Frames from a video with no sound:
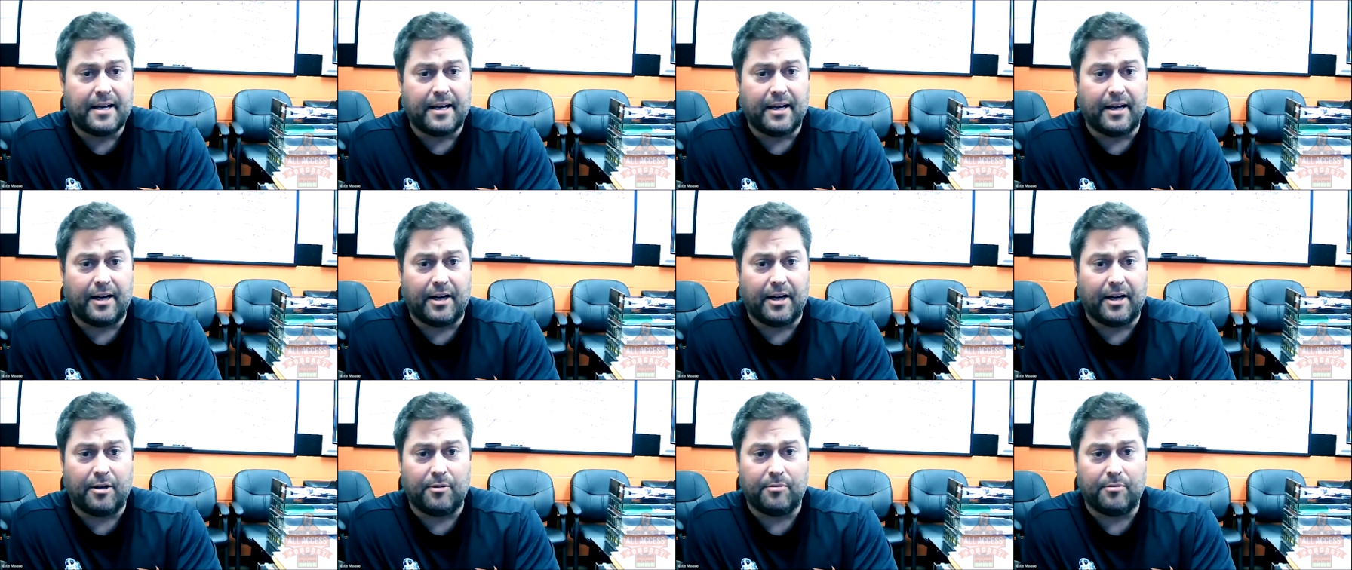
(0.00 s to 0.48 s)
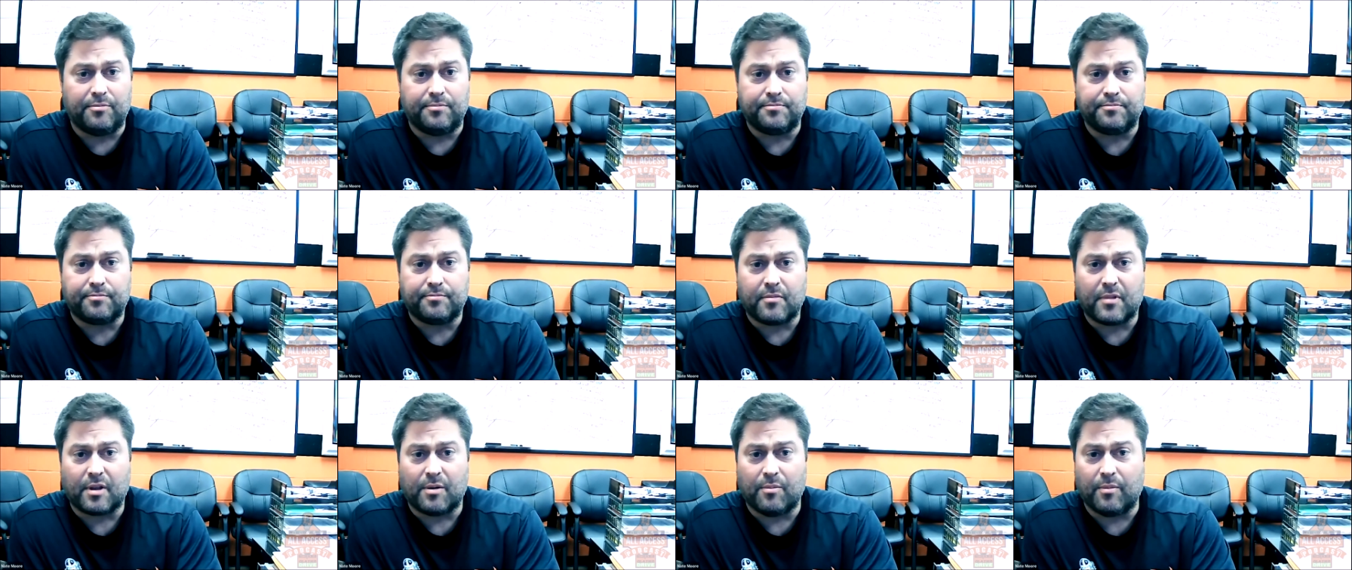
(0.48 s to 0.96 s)

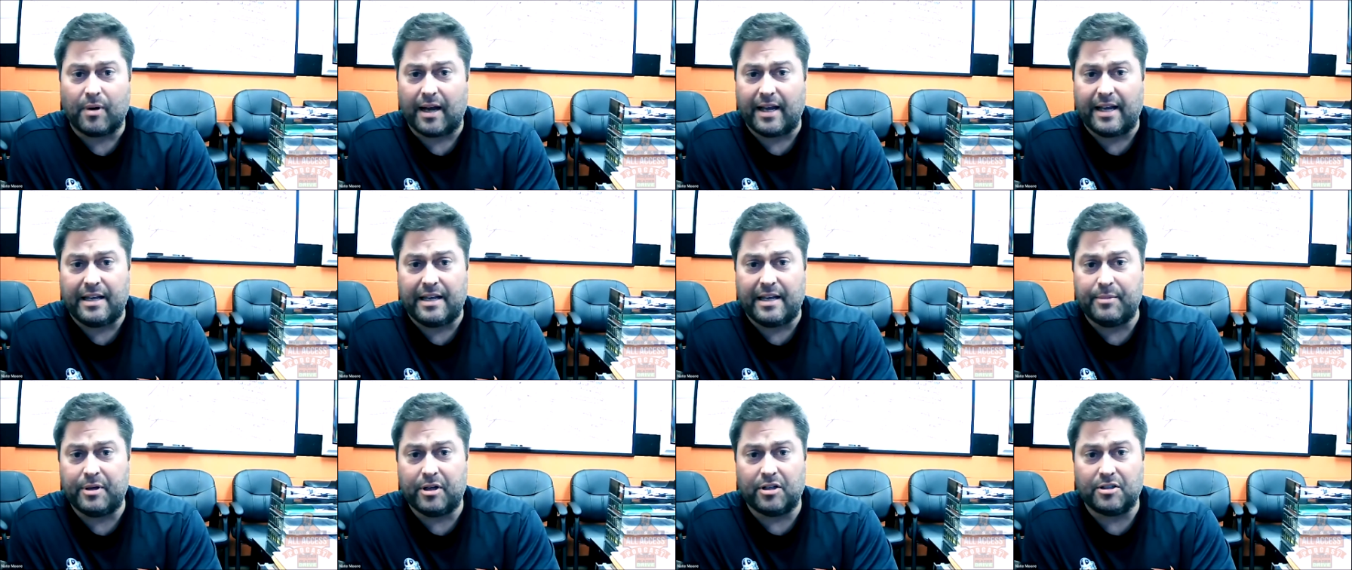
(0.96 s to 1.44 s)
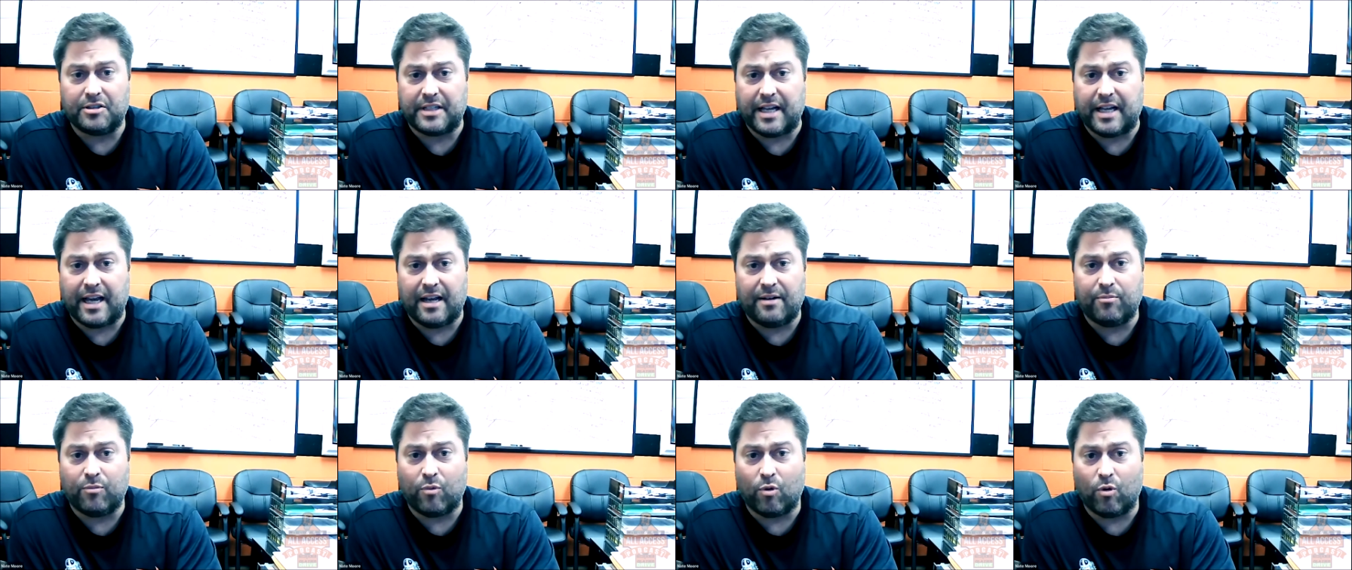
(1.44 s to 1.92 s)
My email is
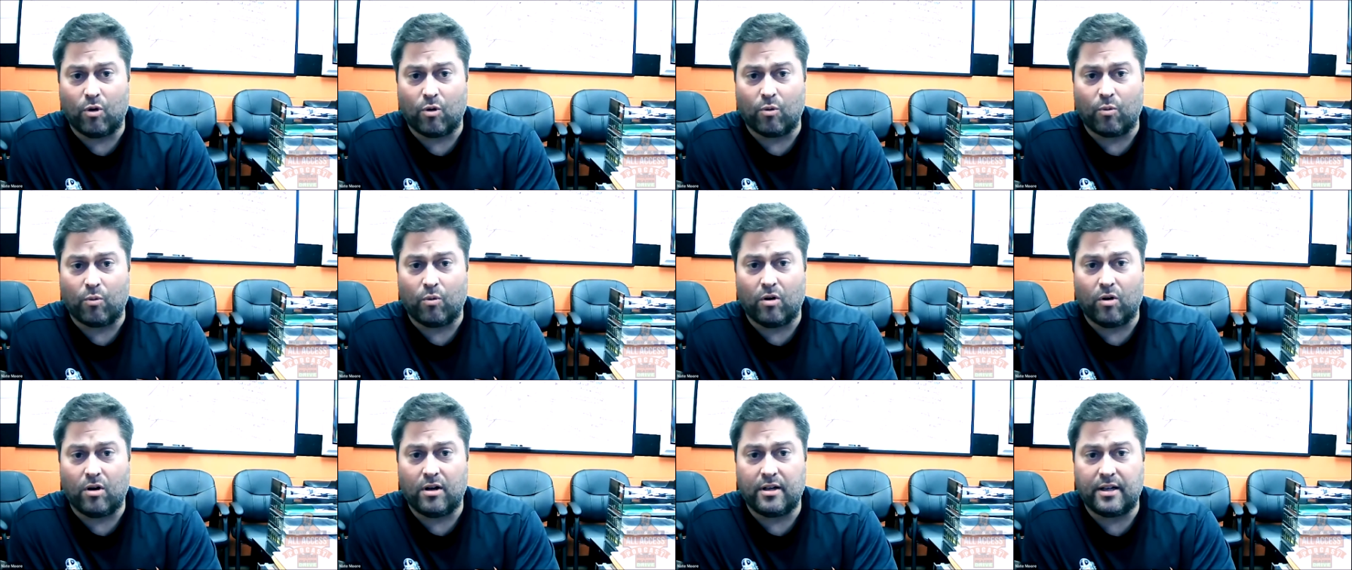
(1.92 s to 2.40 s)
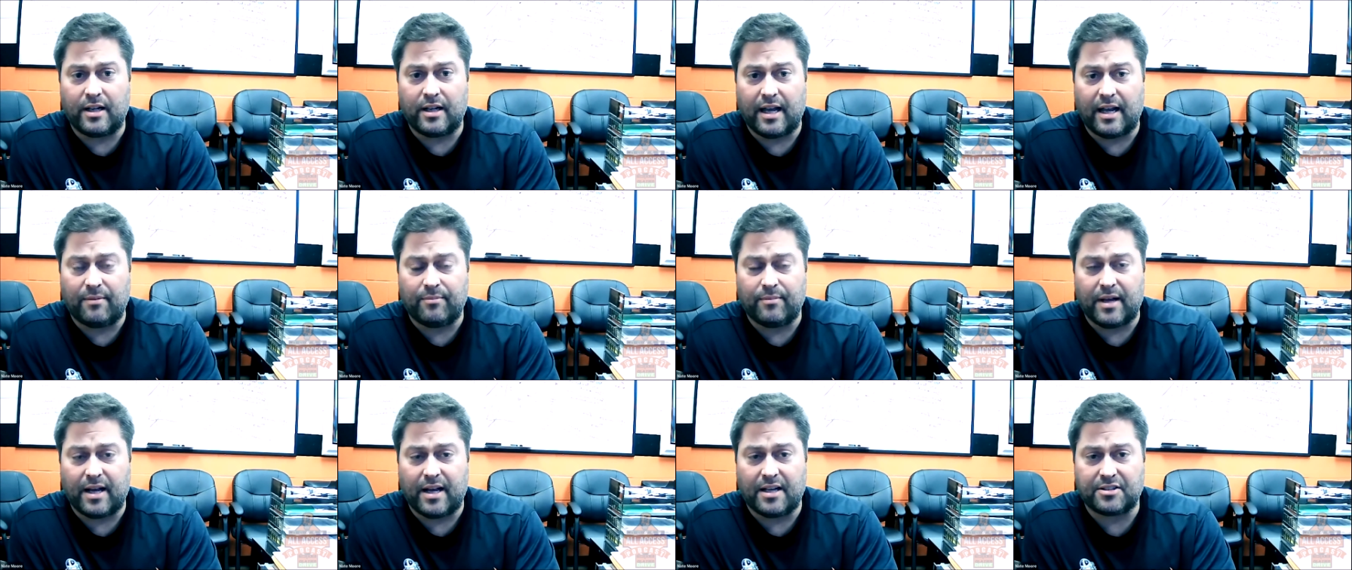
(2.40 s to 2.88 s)

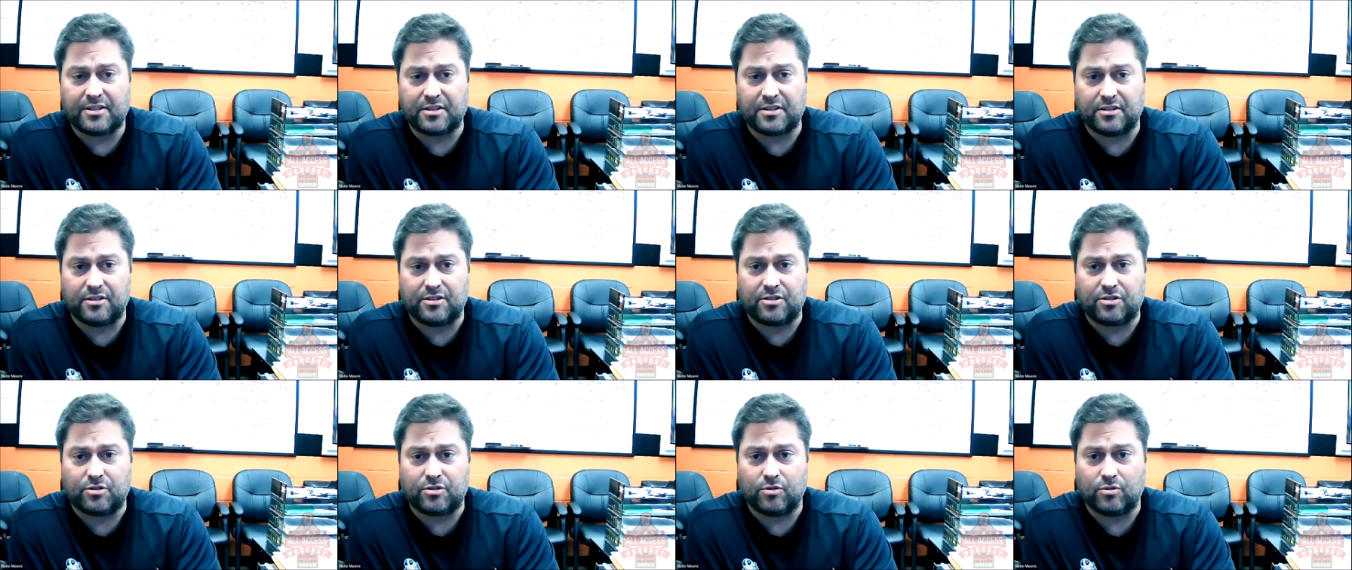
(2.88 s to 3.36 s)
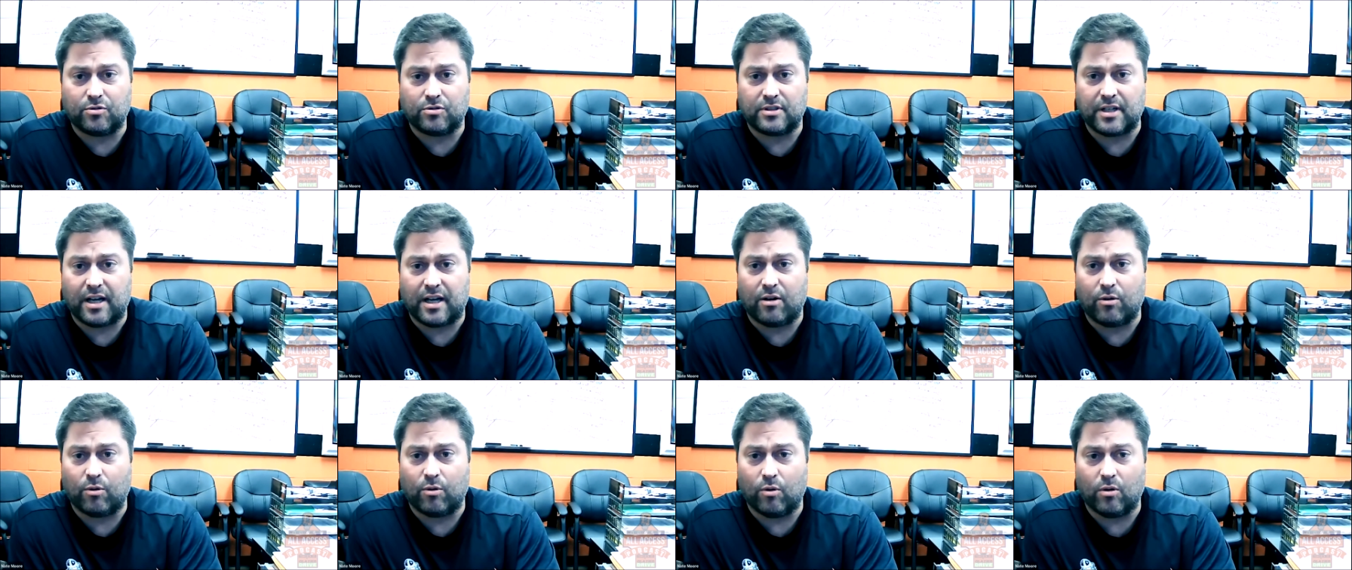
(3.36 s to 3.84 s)

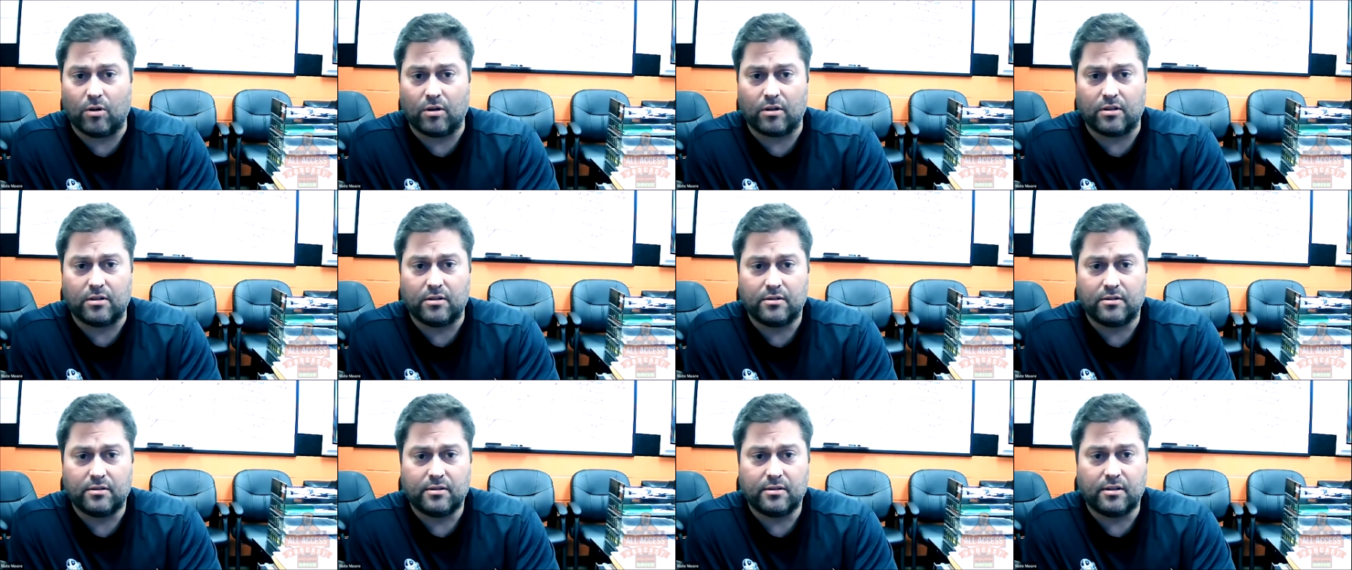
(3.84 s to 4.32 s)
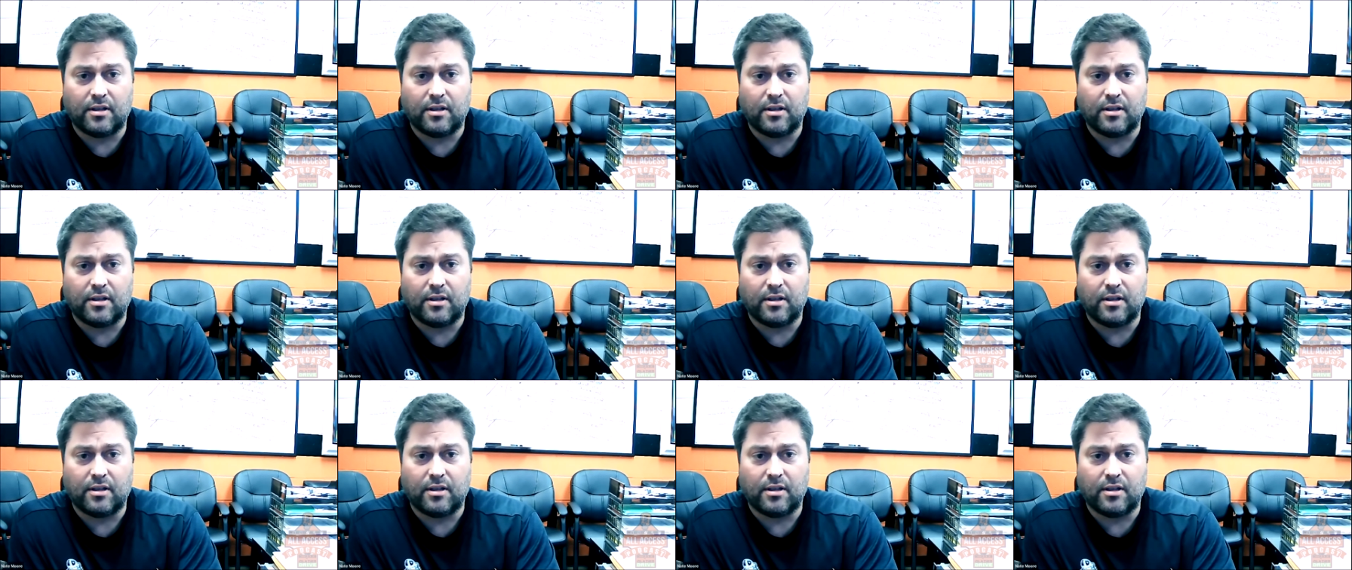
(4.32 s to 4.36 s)
nmoore1@massillonschools.org.